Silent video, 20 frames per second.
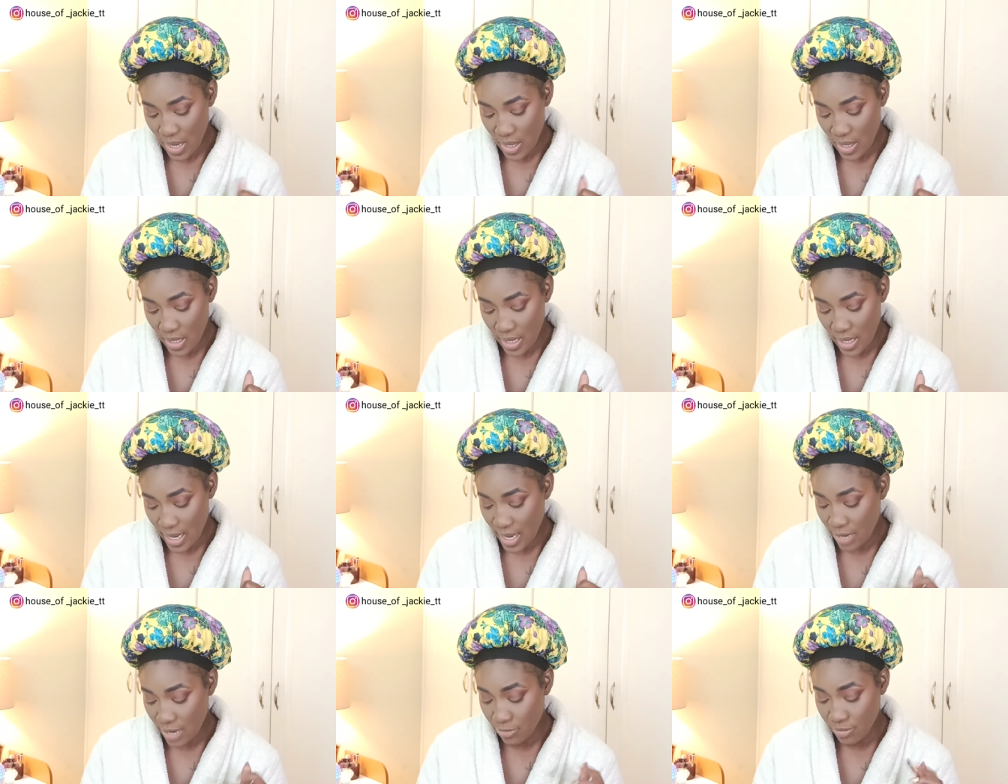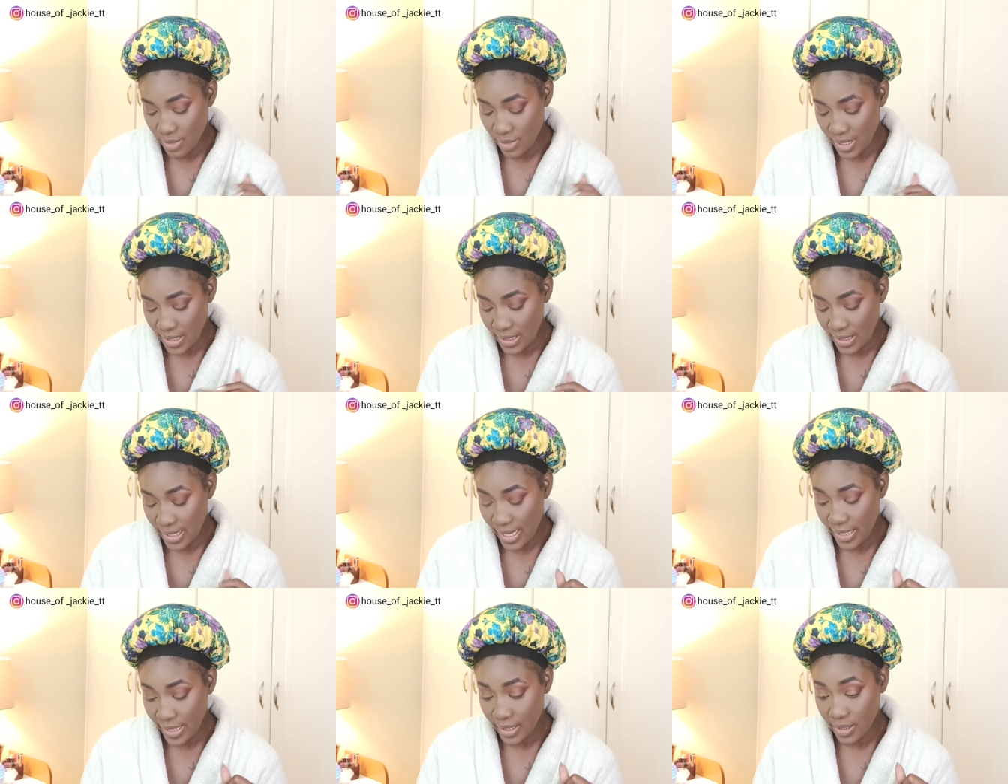I, I
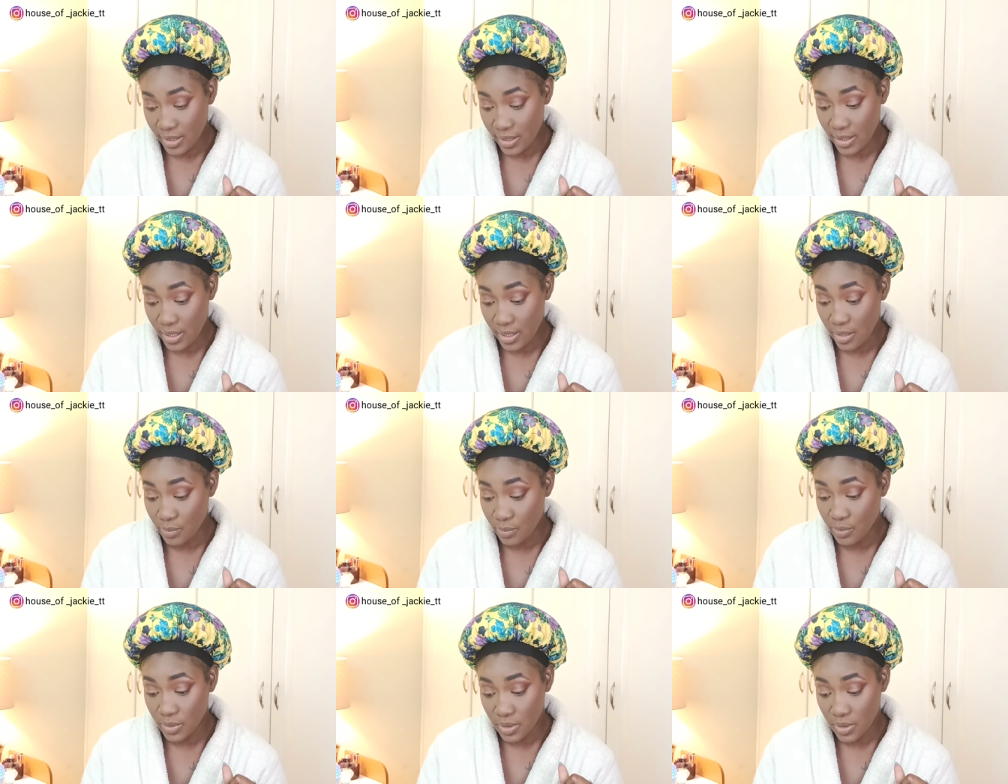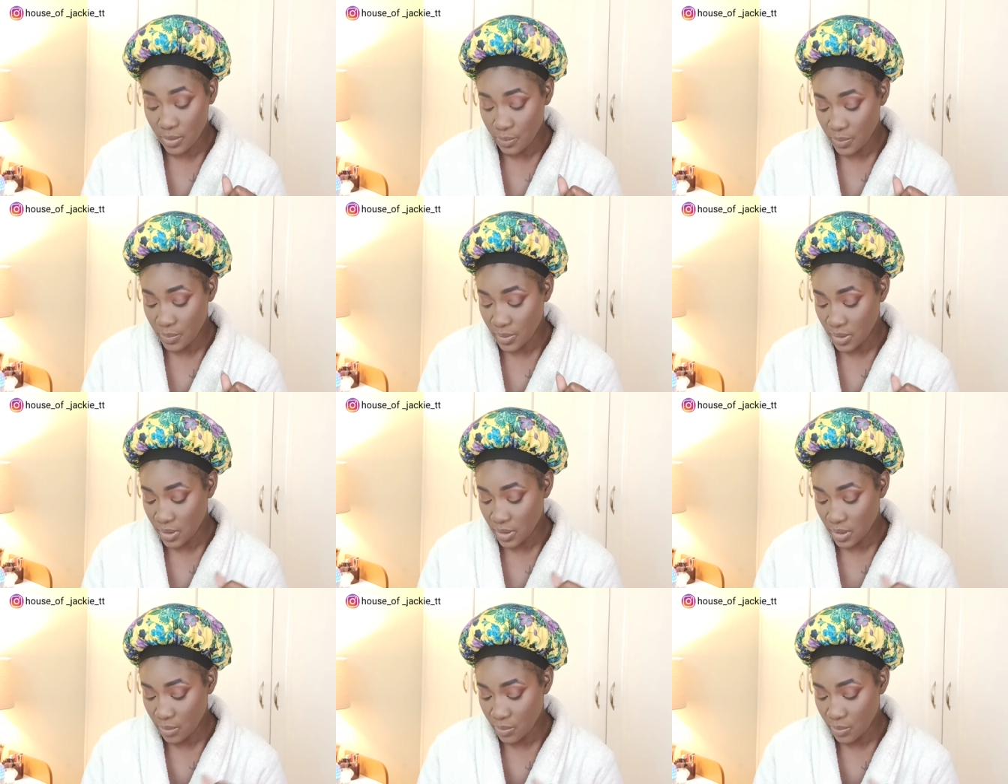really liking
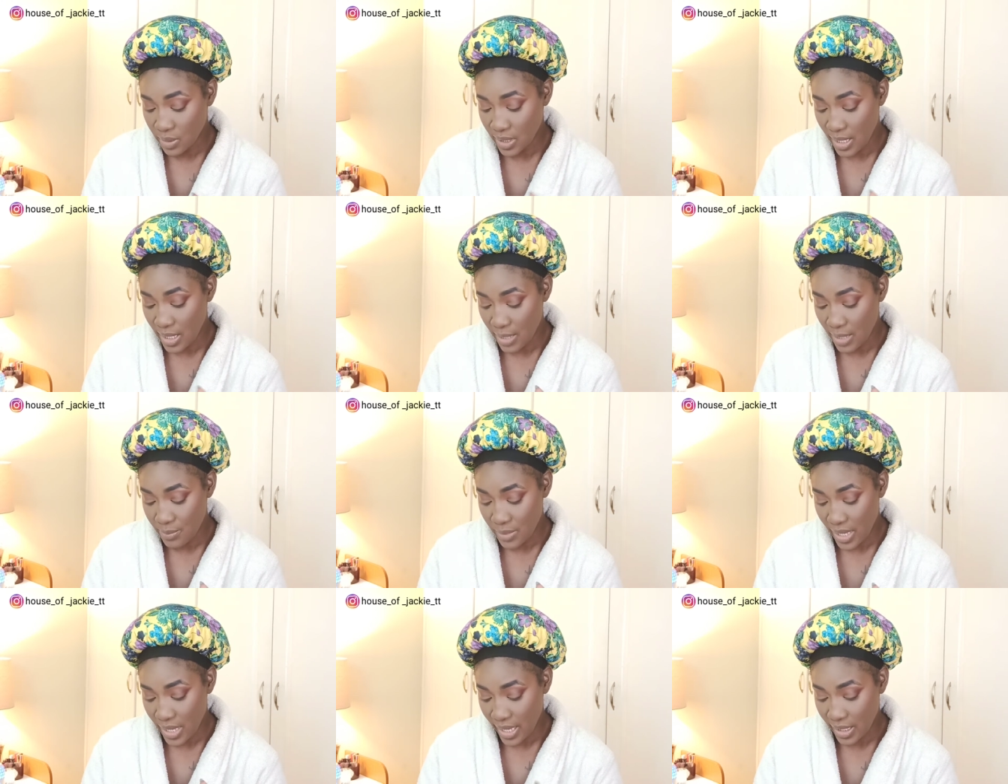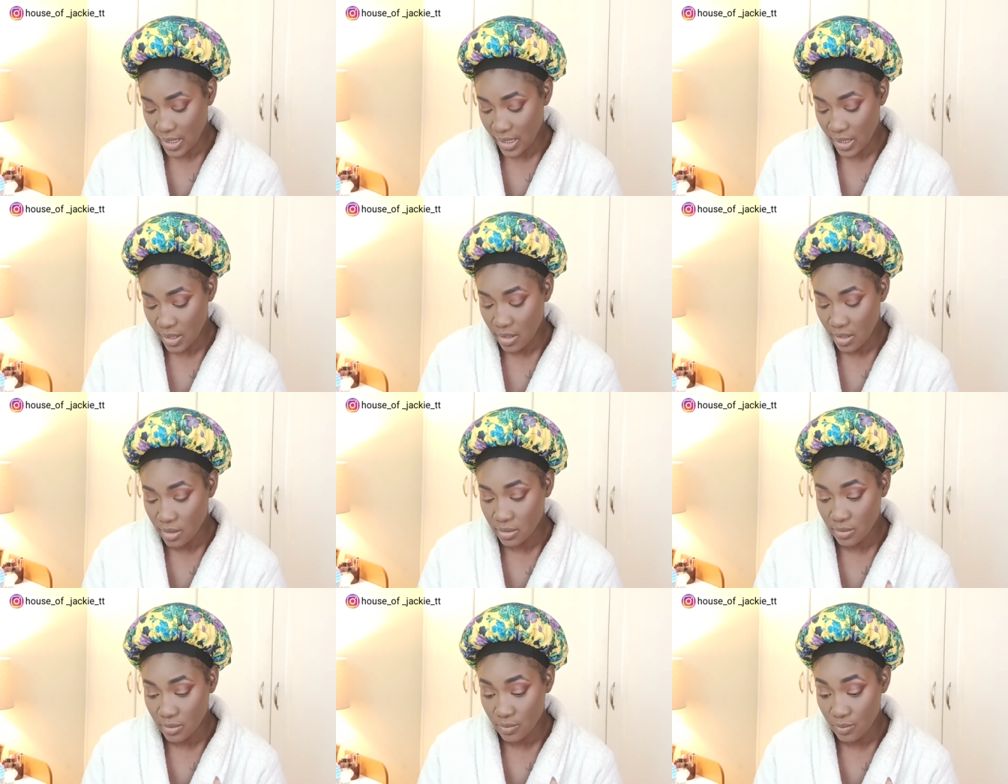purple, but I'm liking
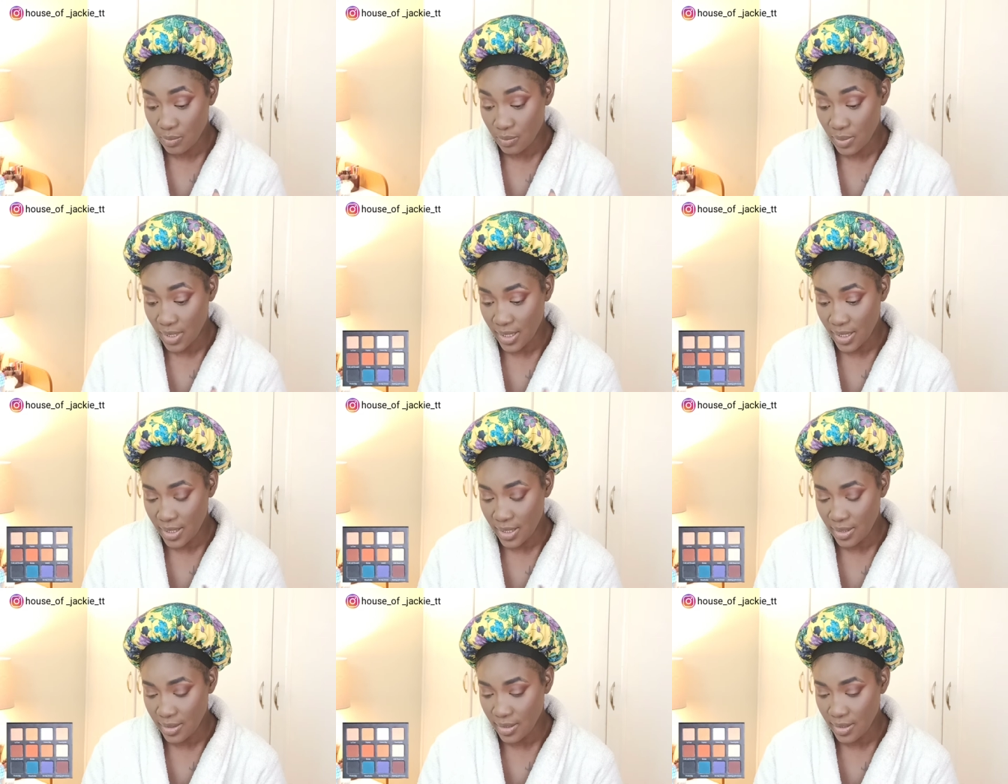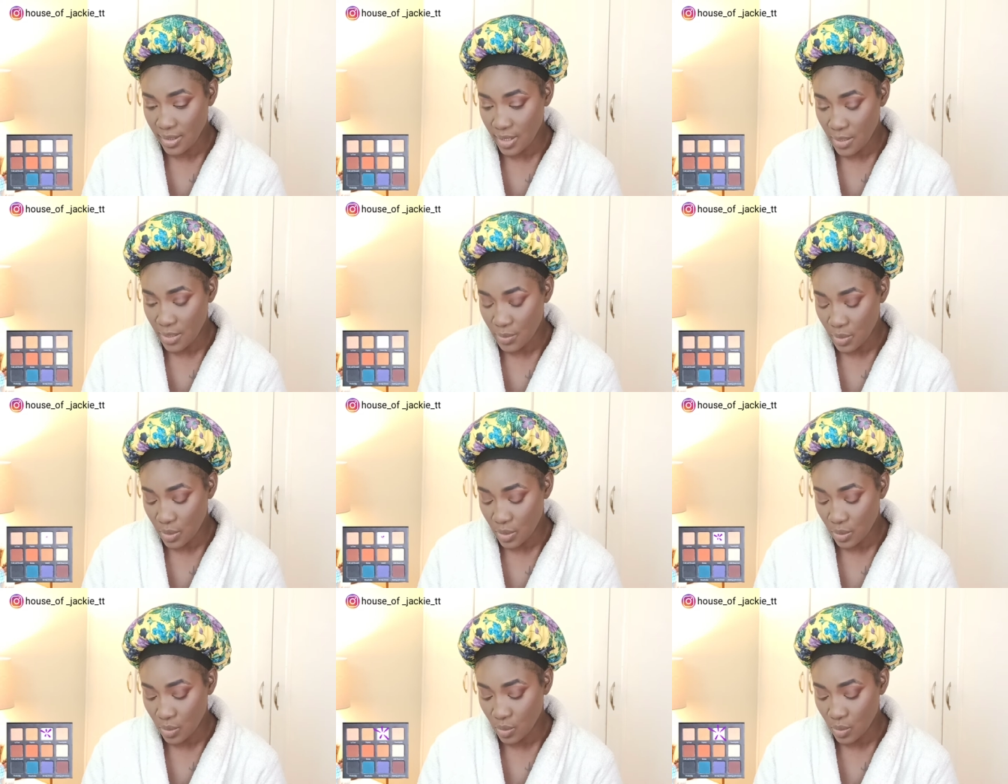cotton bee, and I think I'm
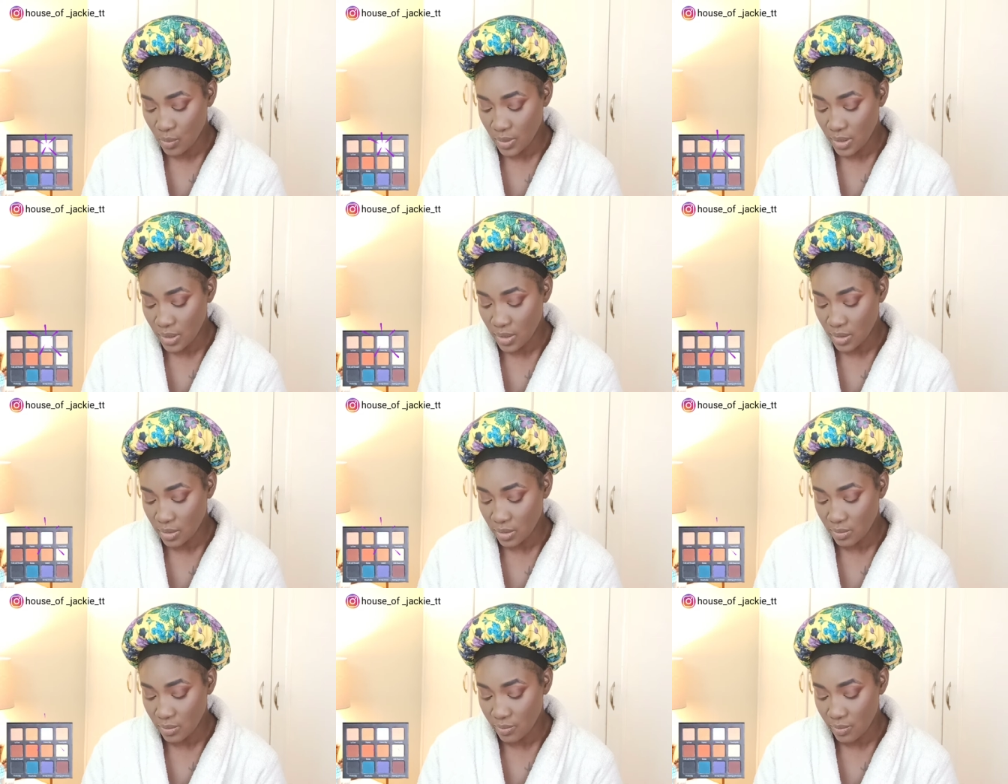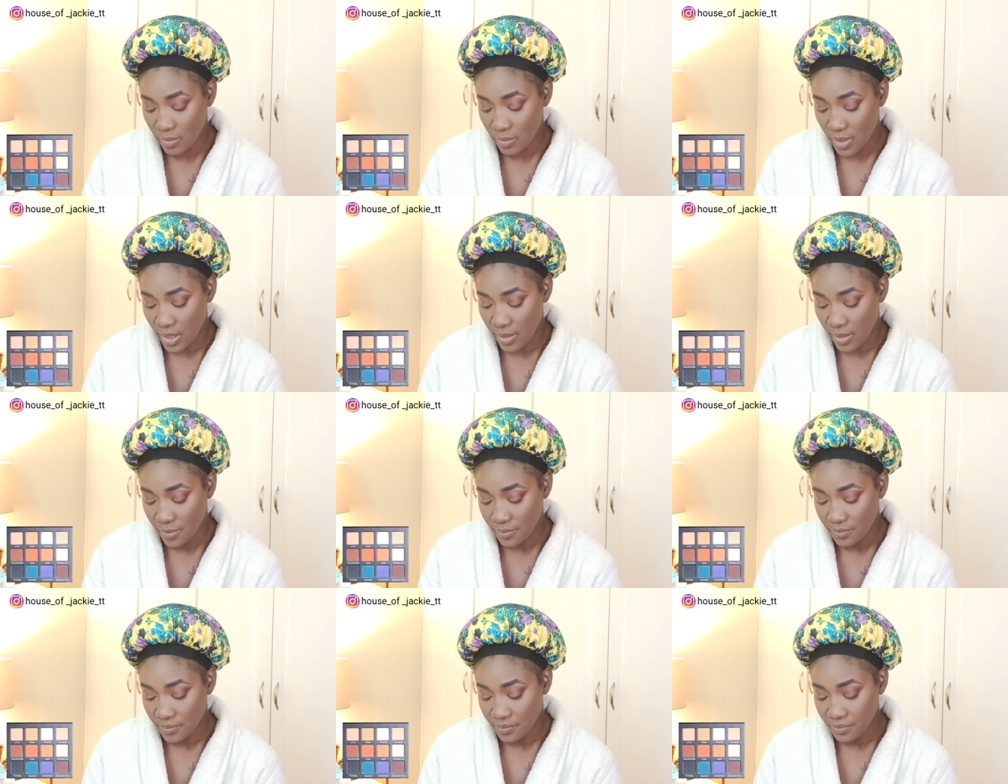gonna go with cotton bee.